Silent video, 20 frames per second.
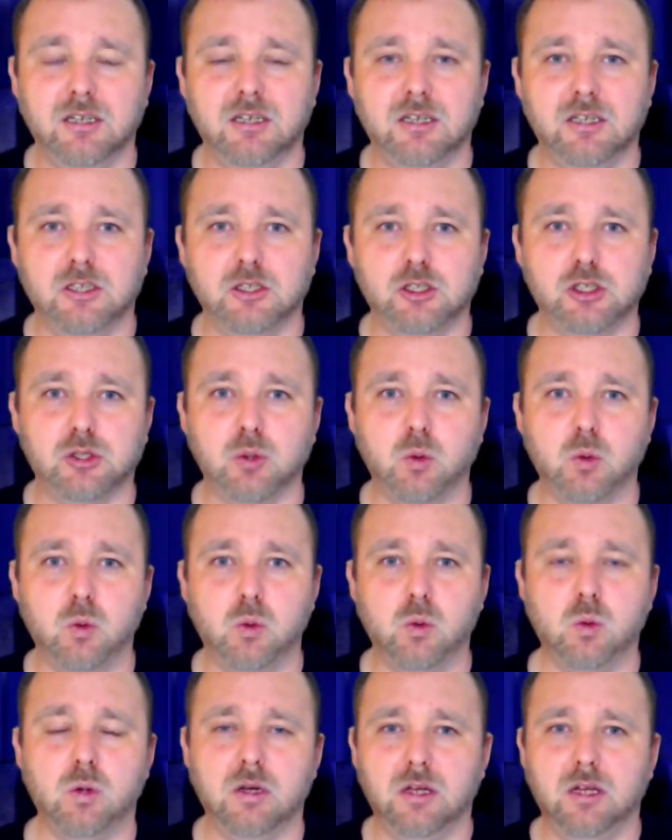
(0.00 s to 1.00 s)

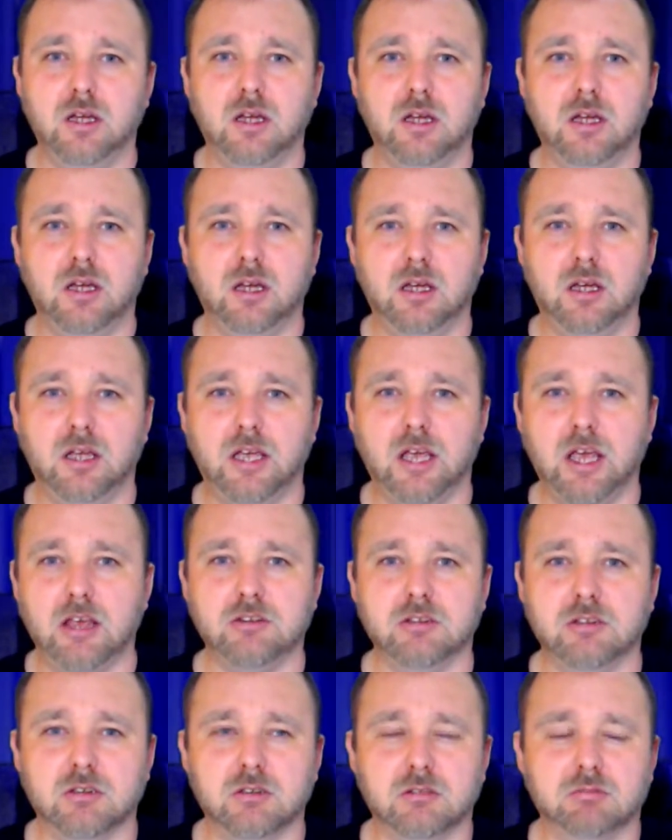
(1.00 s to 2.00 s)
So does
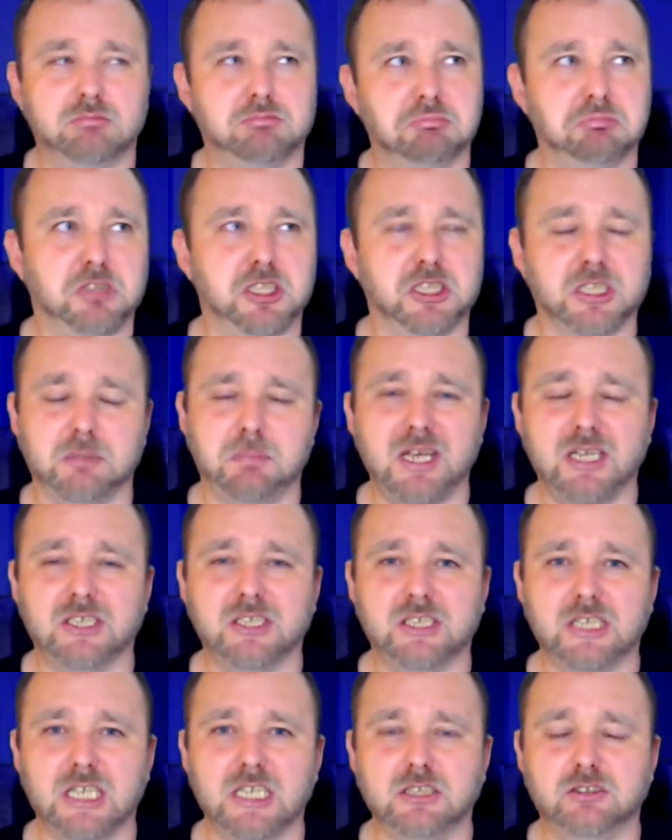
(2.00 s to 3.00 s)
it make
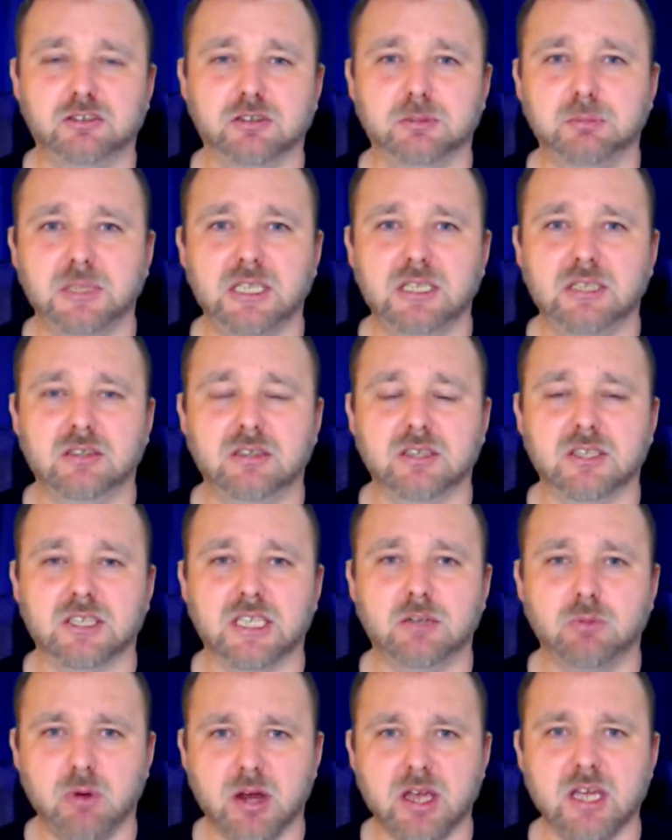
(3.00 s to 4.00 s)
sense for me to say,
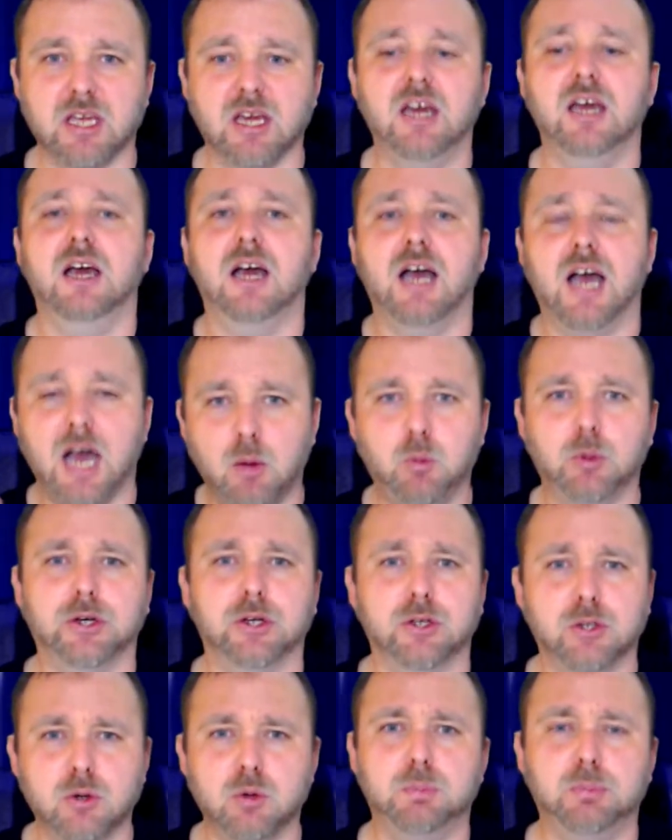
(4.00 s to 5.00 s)
right, I want to
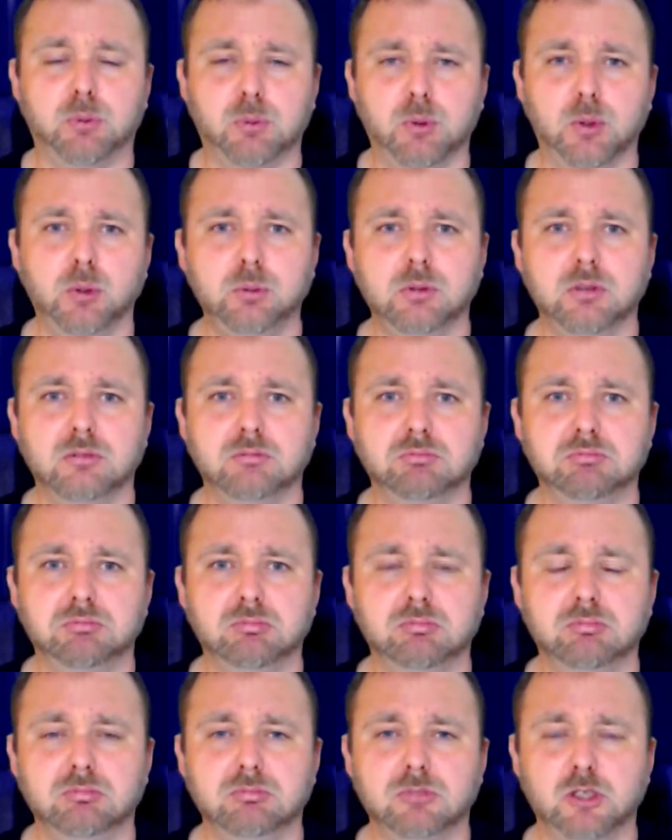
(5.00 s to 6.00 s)
go pro?
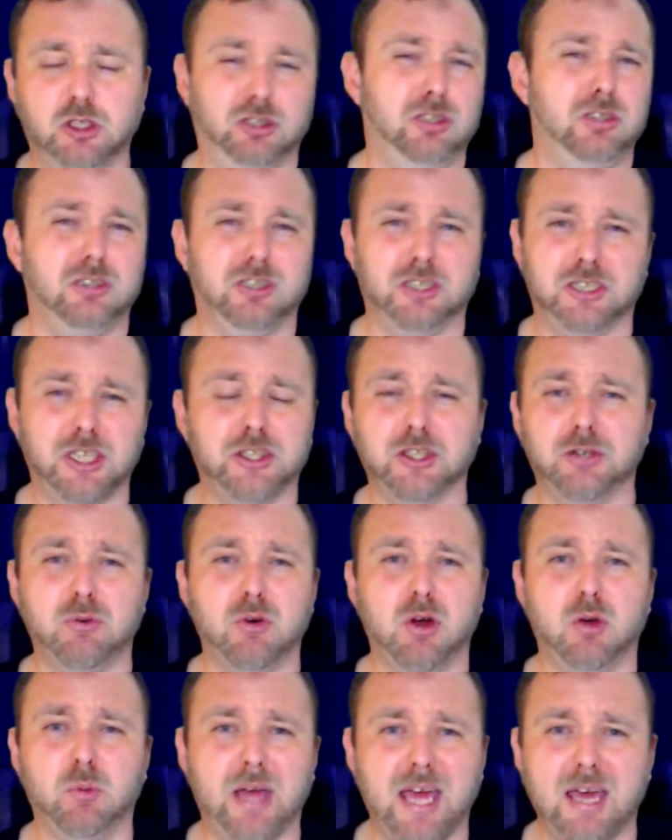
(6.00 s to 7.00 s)
Sure, there's nothing
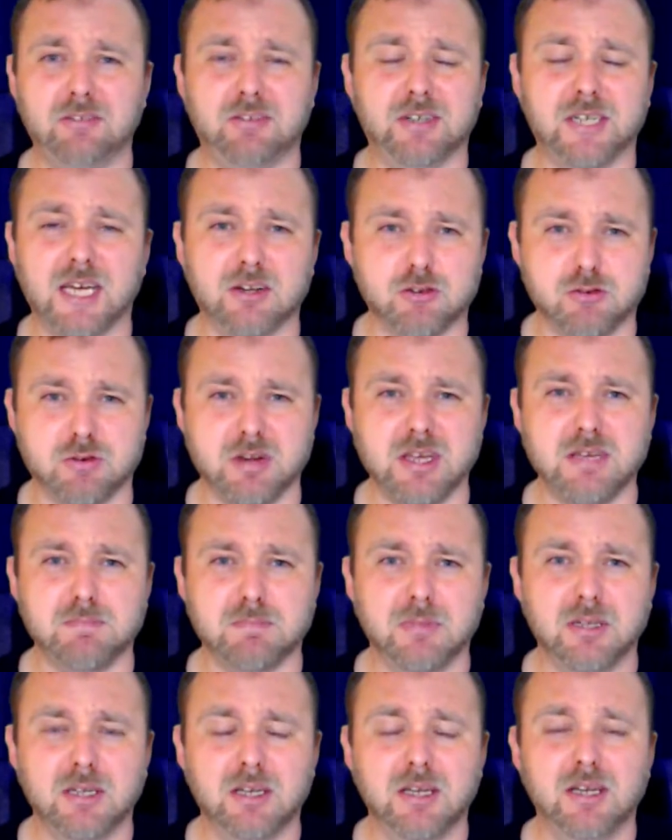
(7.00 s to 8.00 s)
wrong with having that dream,
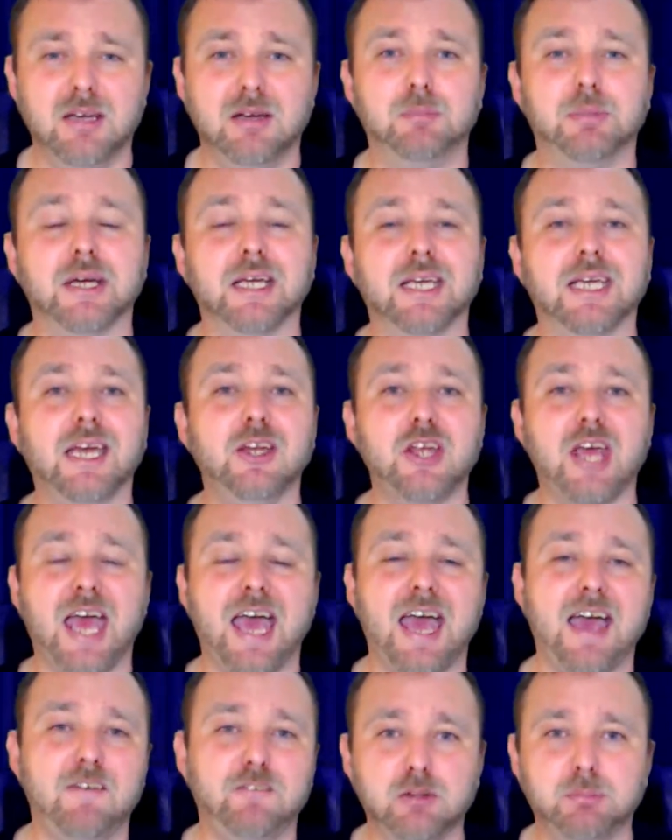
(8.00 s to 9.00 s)
but again, you
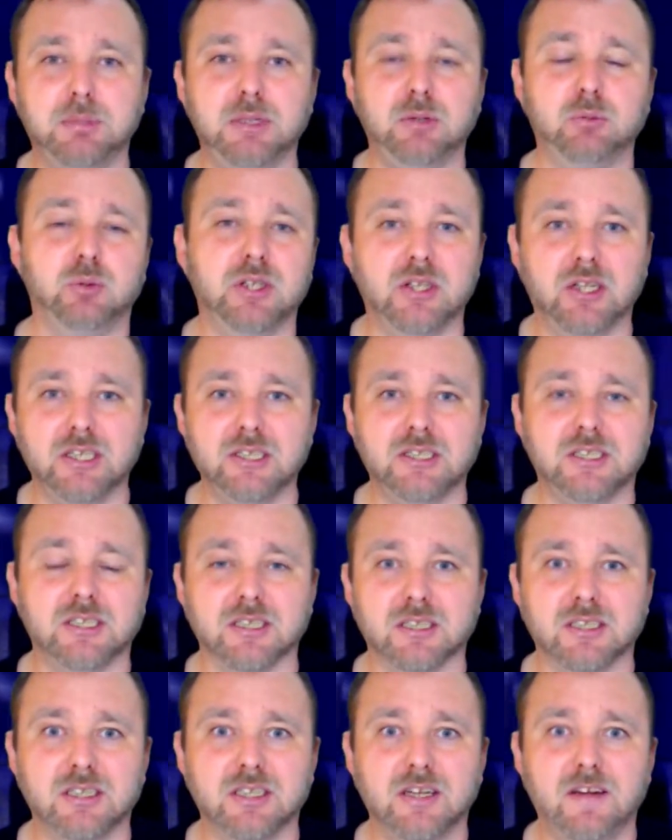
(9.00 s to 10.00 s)
have to be
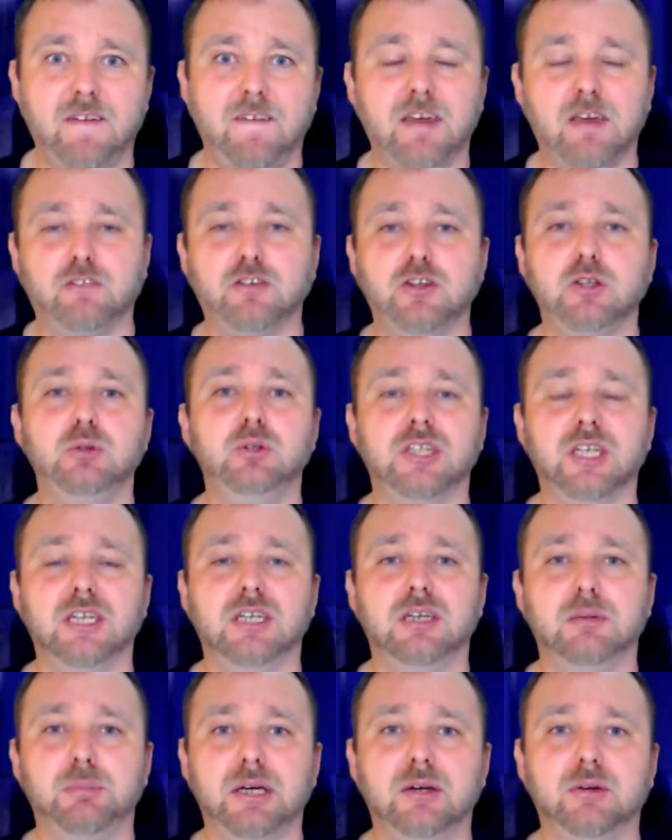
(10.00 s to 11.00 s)
realistic. If you think
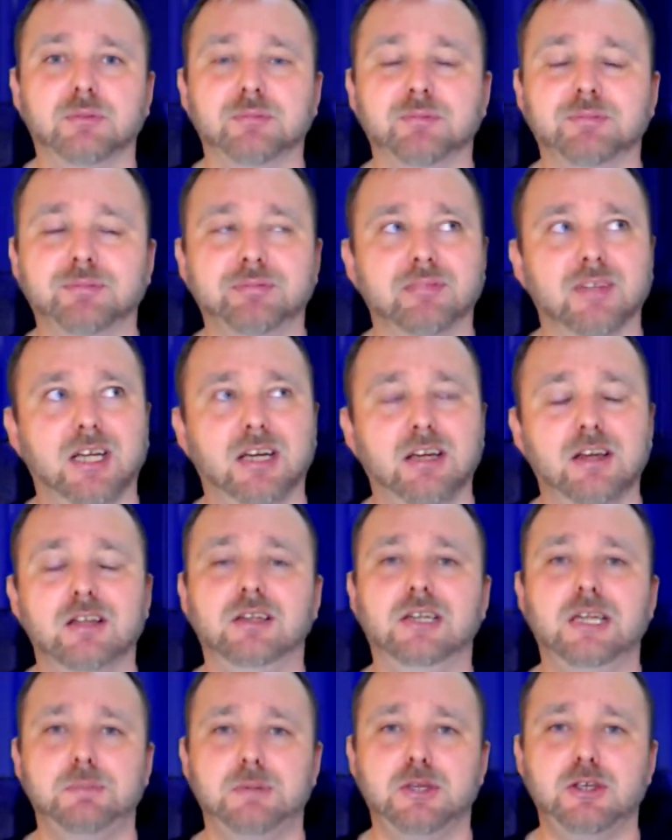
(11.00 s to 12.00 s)
about,
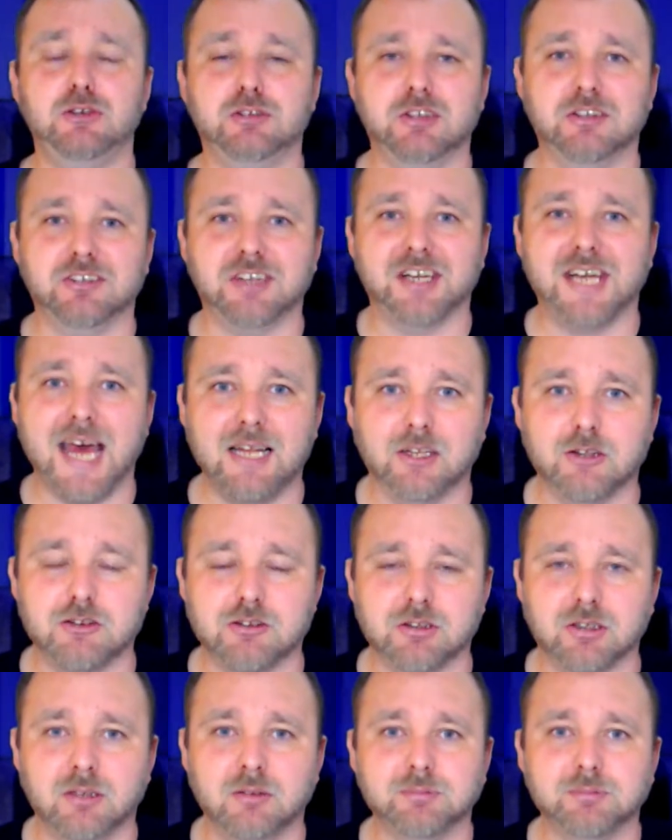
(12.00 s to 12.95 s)
let me use this analogy.